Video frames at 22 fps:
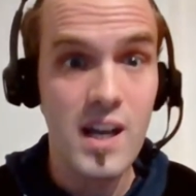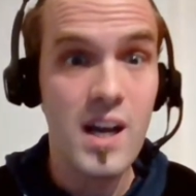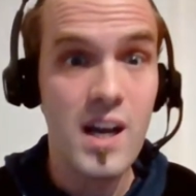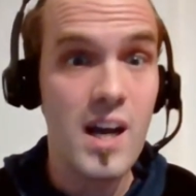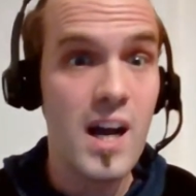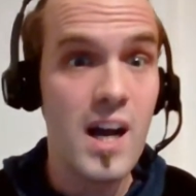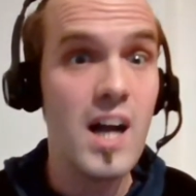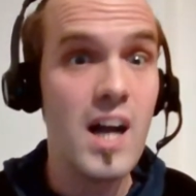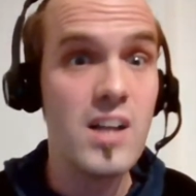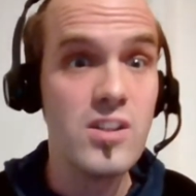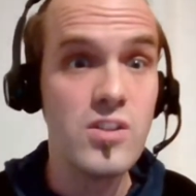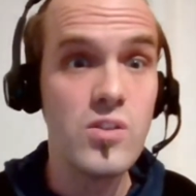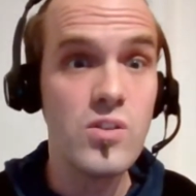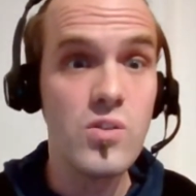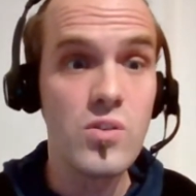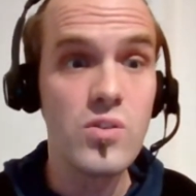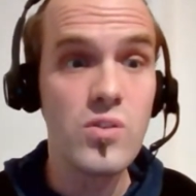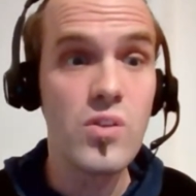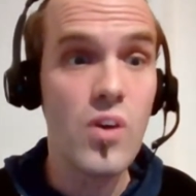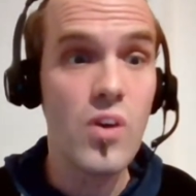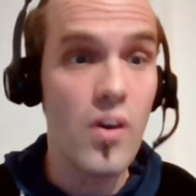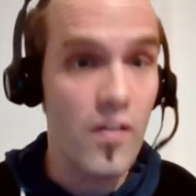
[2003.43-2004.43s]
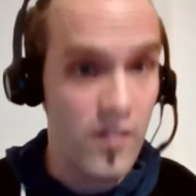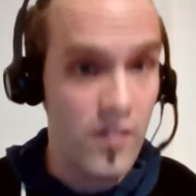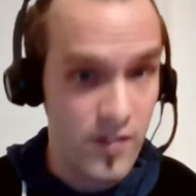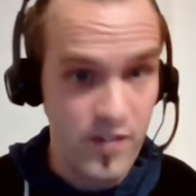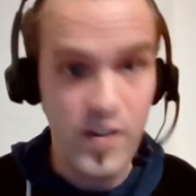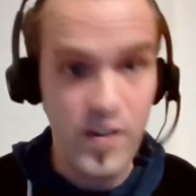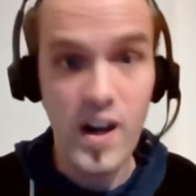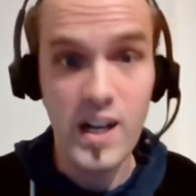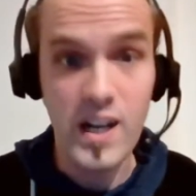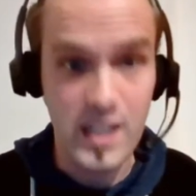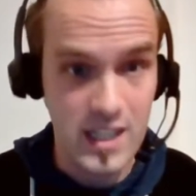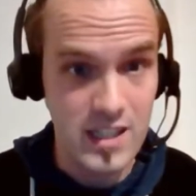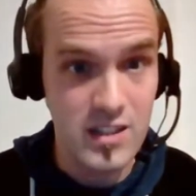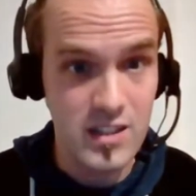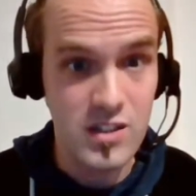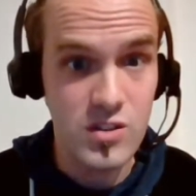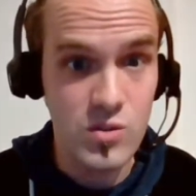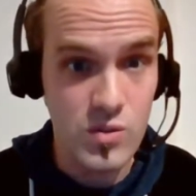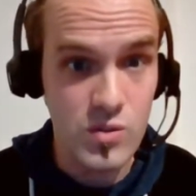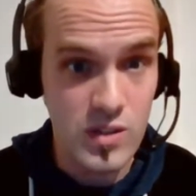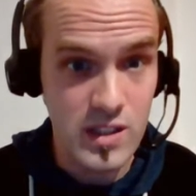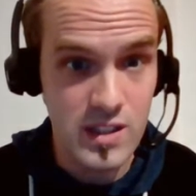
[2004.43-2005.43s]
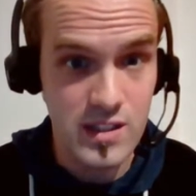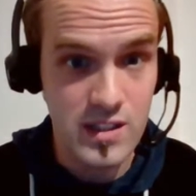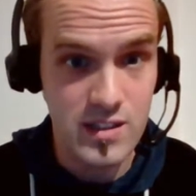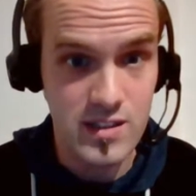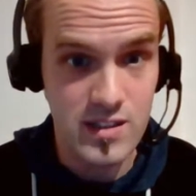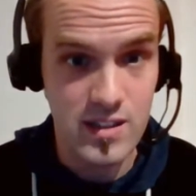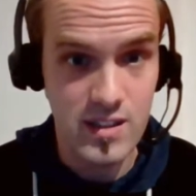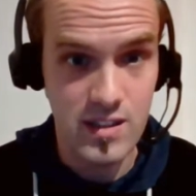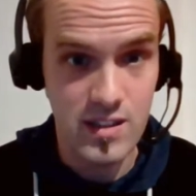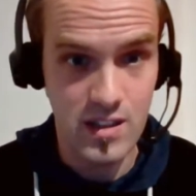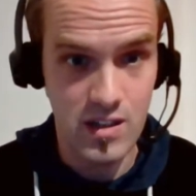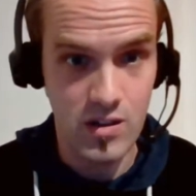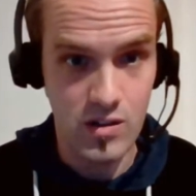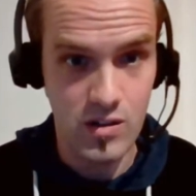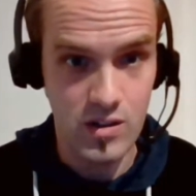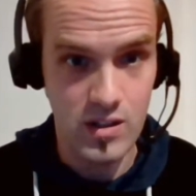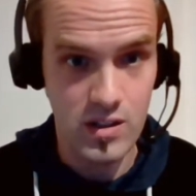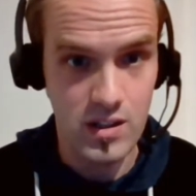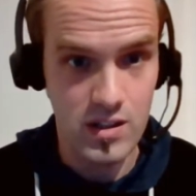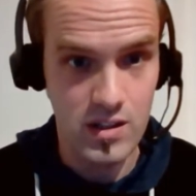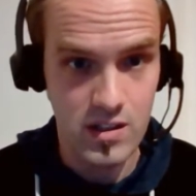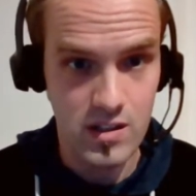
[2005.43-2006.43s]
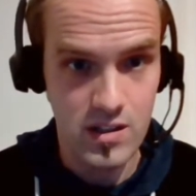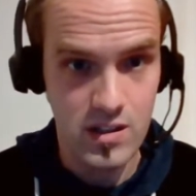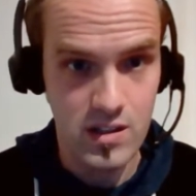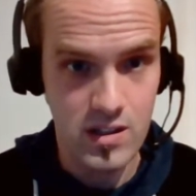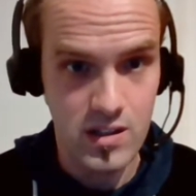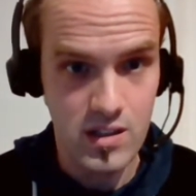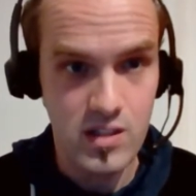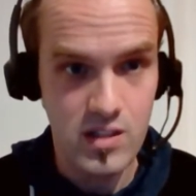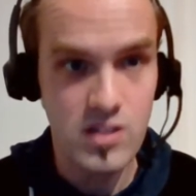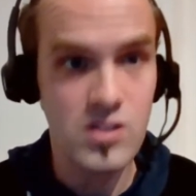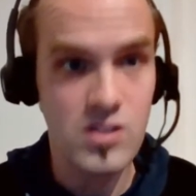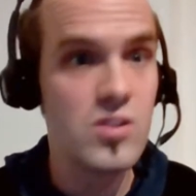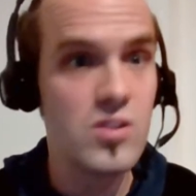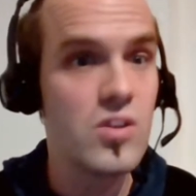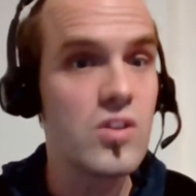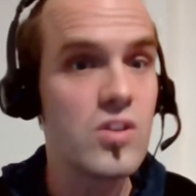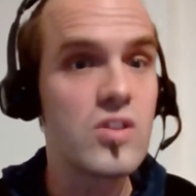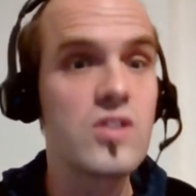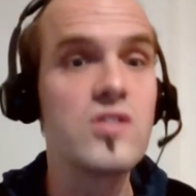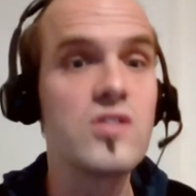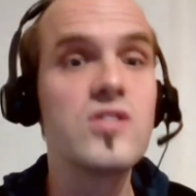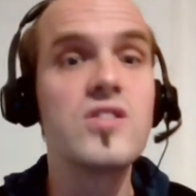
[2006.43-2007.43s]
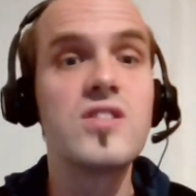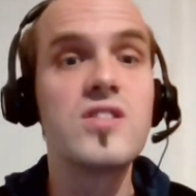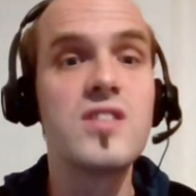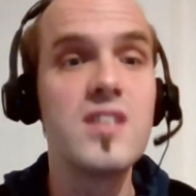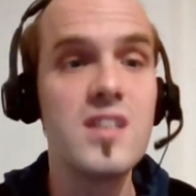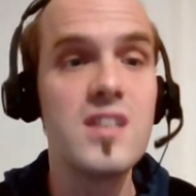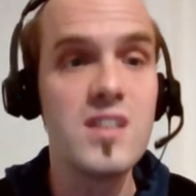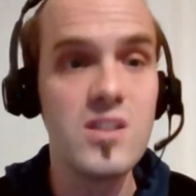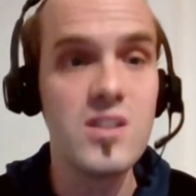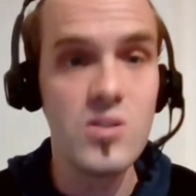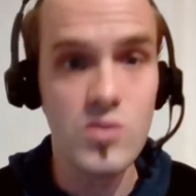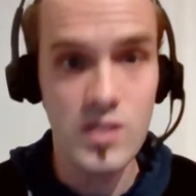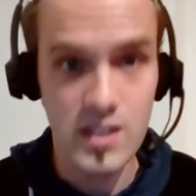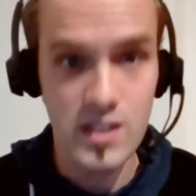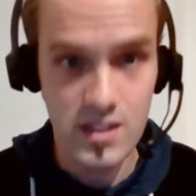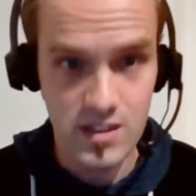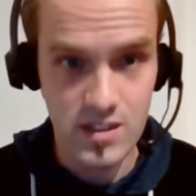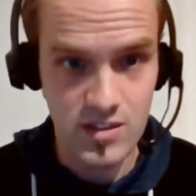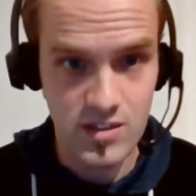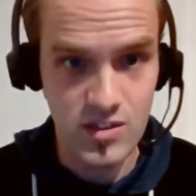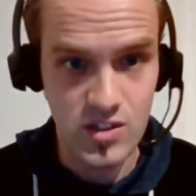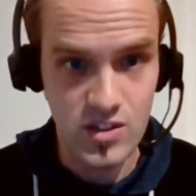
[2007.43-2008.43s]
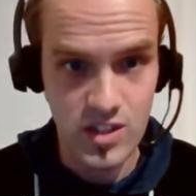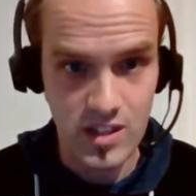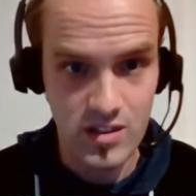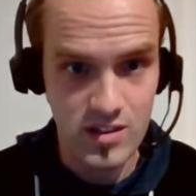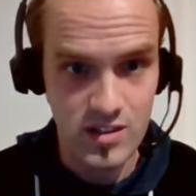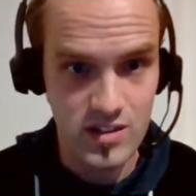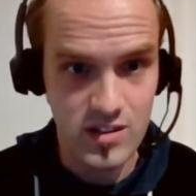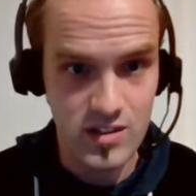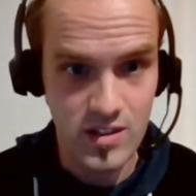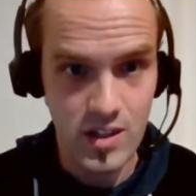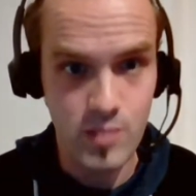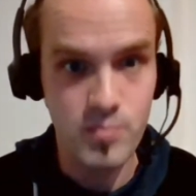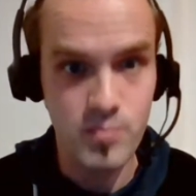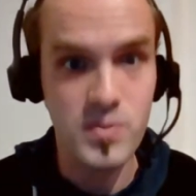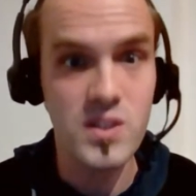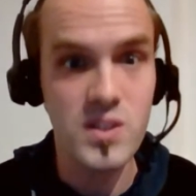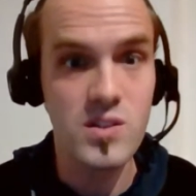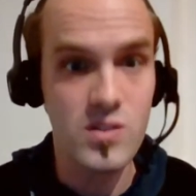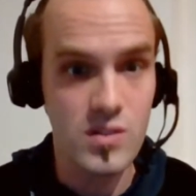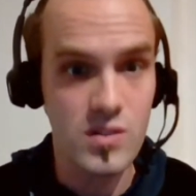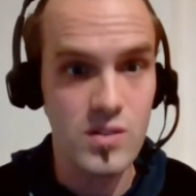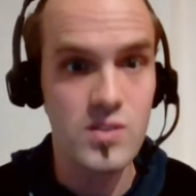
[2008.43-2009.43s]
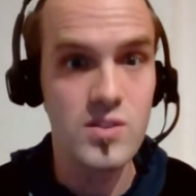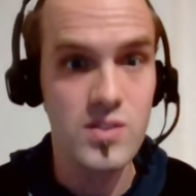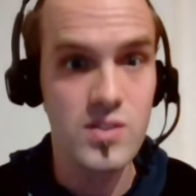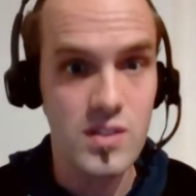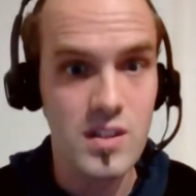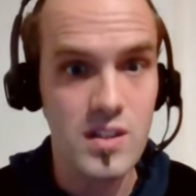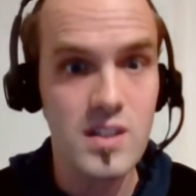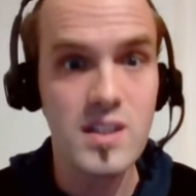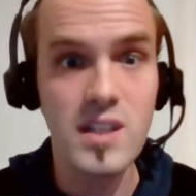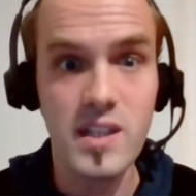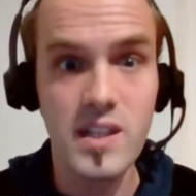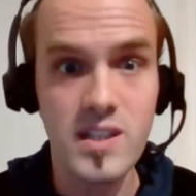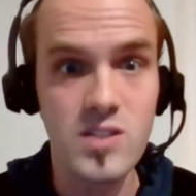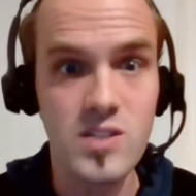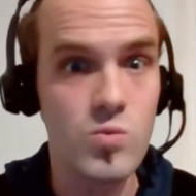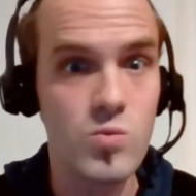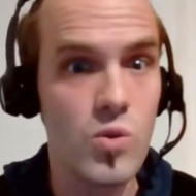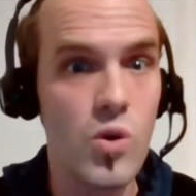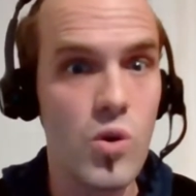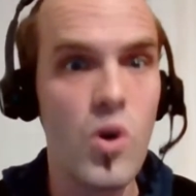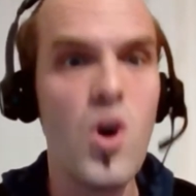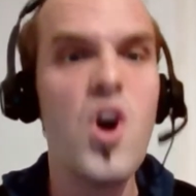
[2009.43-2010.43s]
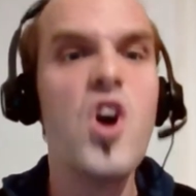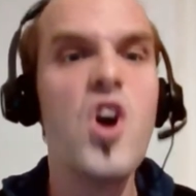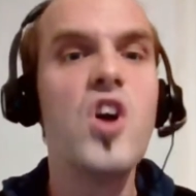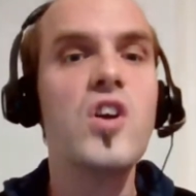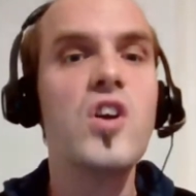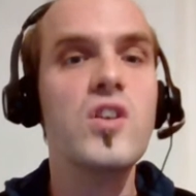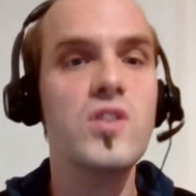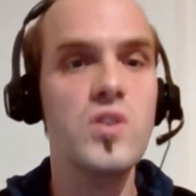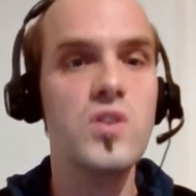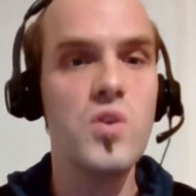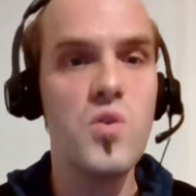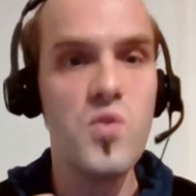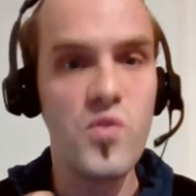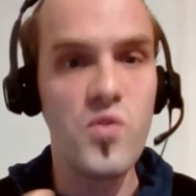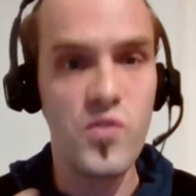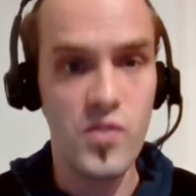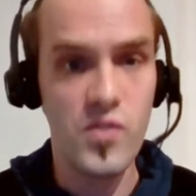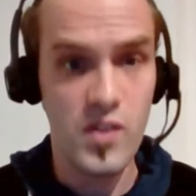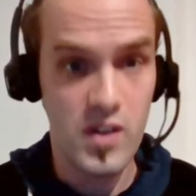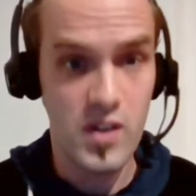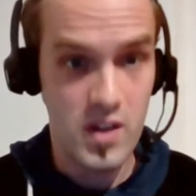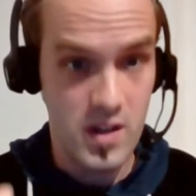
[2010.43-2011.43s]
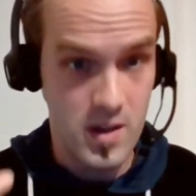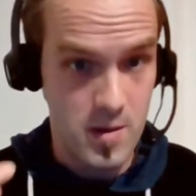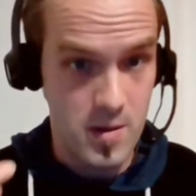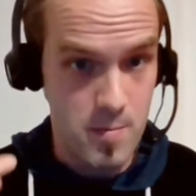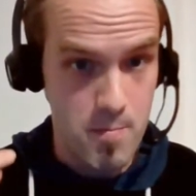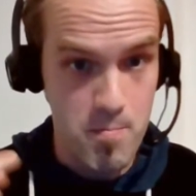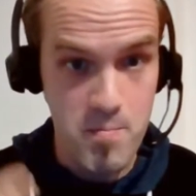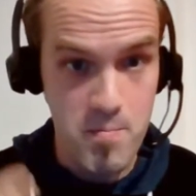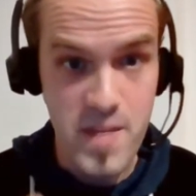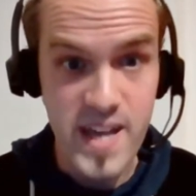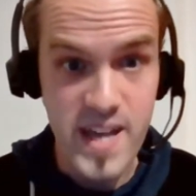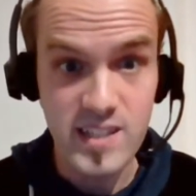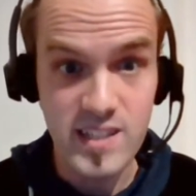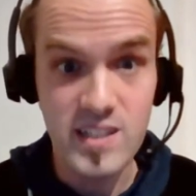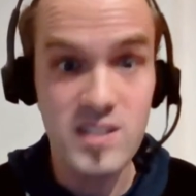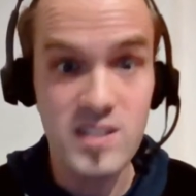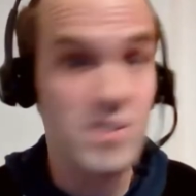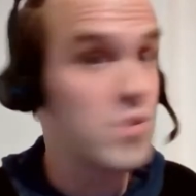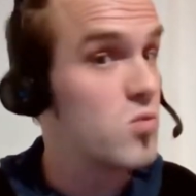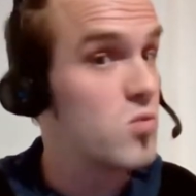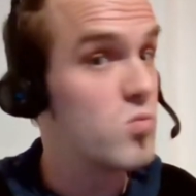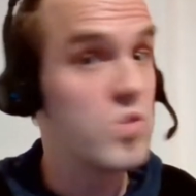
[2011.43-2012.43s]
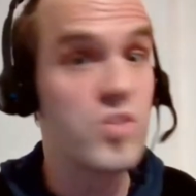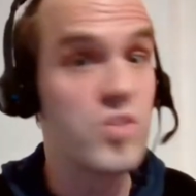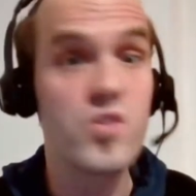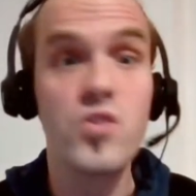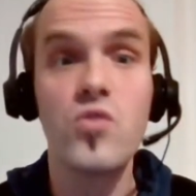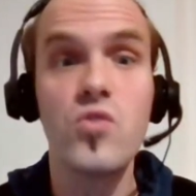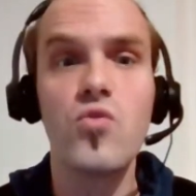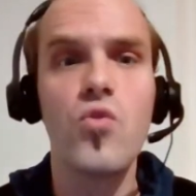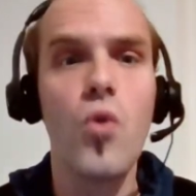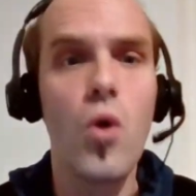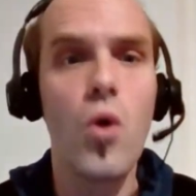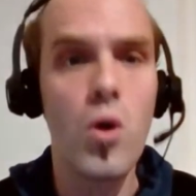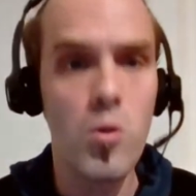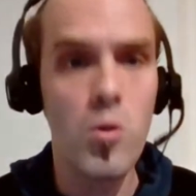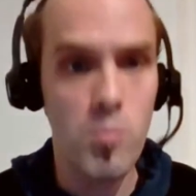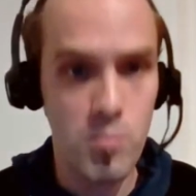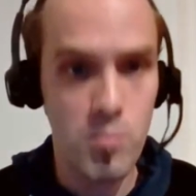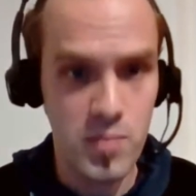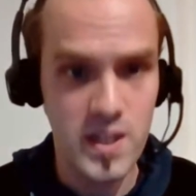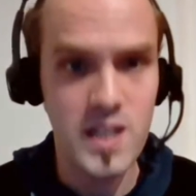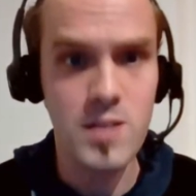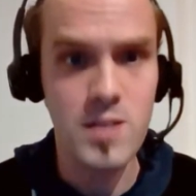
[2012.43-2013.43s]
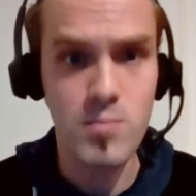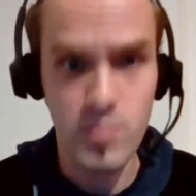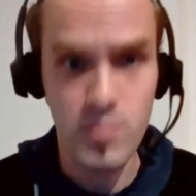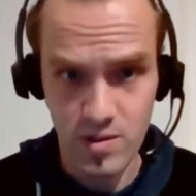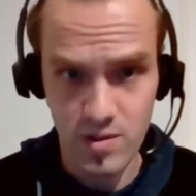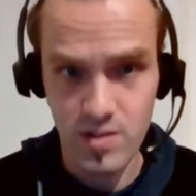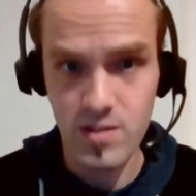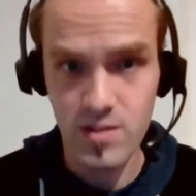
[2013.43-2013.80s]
and you're not fucking doing this any longer. You're not continuing this genocide because guess what? You've messed with the wrong people.